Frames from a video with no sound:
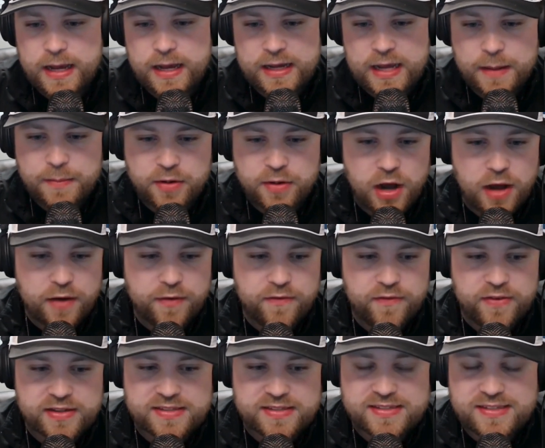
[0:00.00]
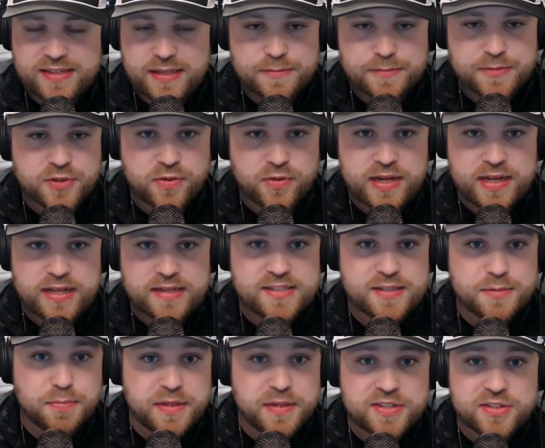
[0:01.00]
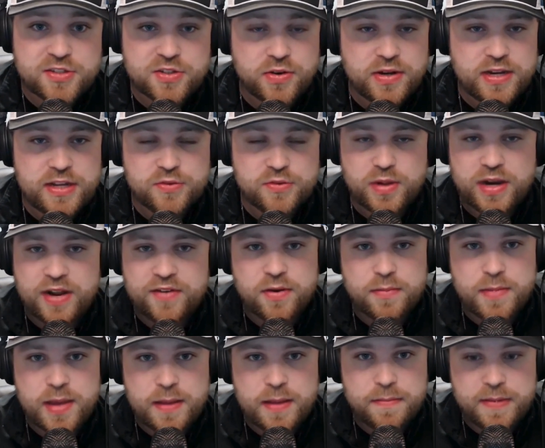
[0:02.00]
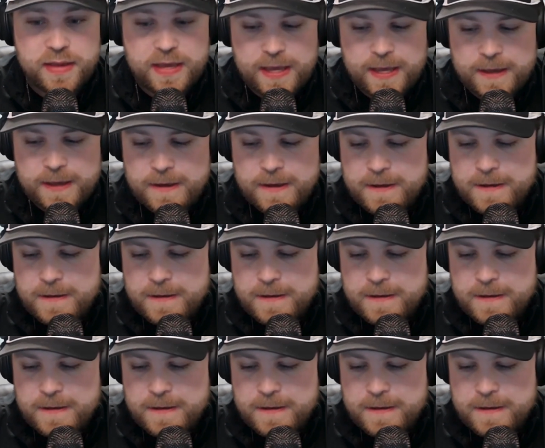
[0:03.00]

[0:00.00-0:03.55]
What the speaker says: coming off of it, slip screens, split screens, whatever it may be,